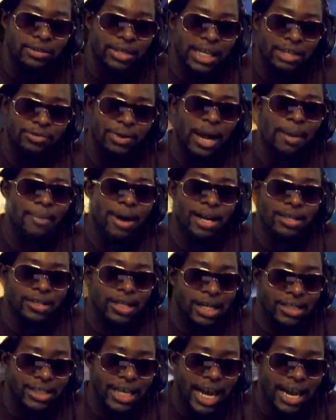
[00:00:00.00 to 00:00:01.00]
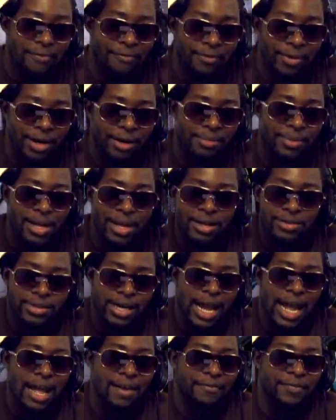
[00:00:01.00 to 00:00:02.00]
So that's where that montage came from.
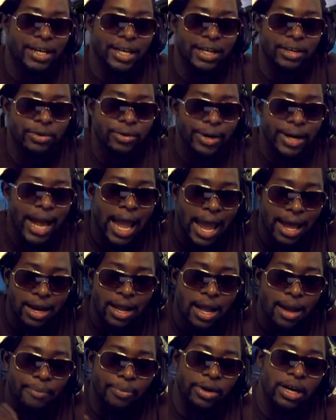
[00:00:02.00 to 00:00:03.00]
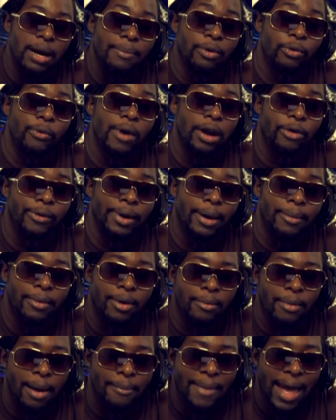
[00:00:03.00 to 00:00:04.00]
So I had fun doing that. Penumbra Requiem
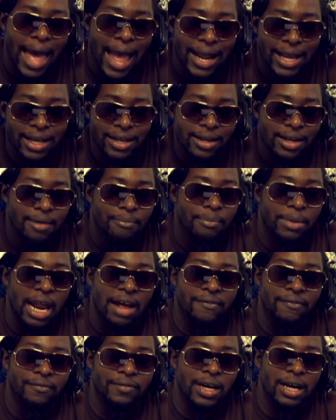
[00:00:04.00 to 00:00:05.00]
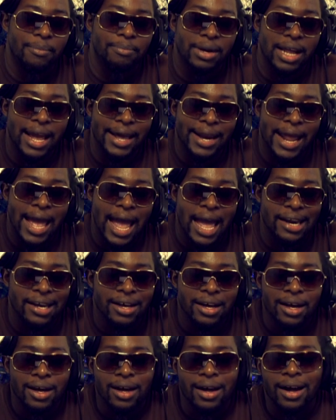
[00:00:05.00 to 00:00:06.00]
on my Mac, been having fun playing that.
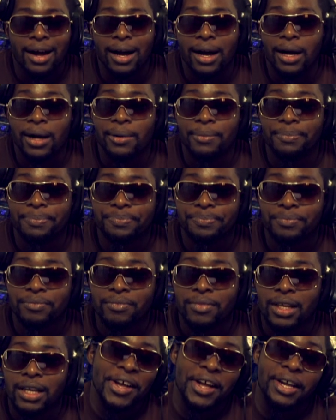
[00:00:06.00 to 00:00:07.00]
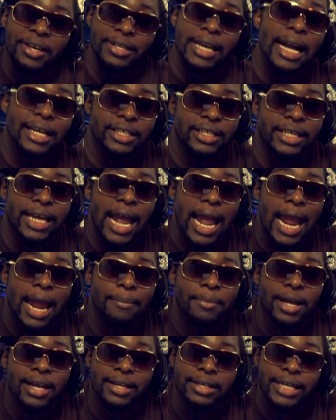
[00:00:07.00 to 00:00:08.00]
Next
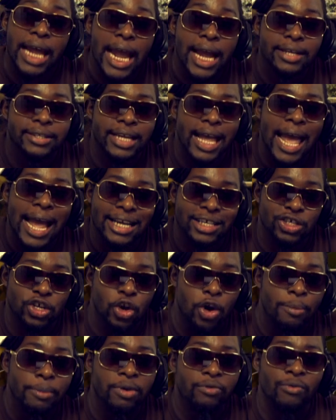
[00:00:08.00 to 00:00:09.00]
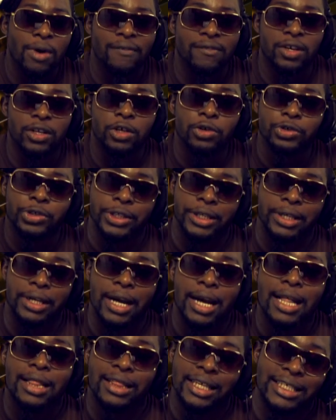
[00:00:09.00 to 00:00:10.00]
game, Deus Ex Human Revolution.
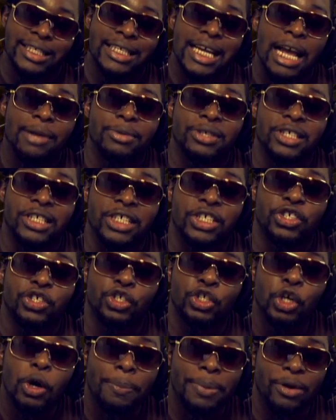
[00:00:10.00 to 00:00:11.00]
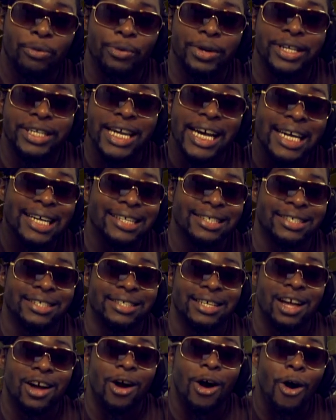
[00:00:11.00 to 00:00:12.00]
This game just looks stupid,
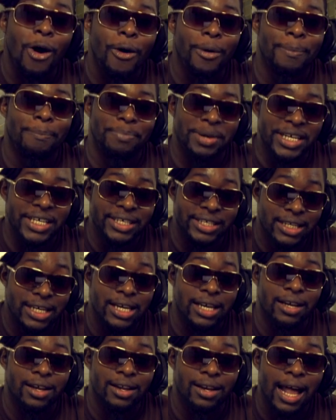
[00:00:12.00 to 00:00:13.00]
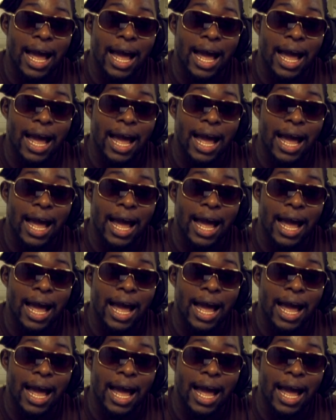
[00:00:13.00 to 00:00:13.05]
ridiculous on PC.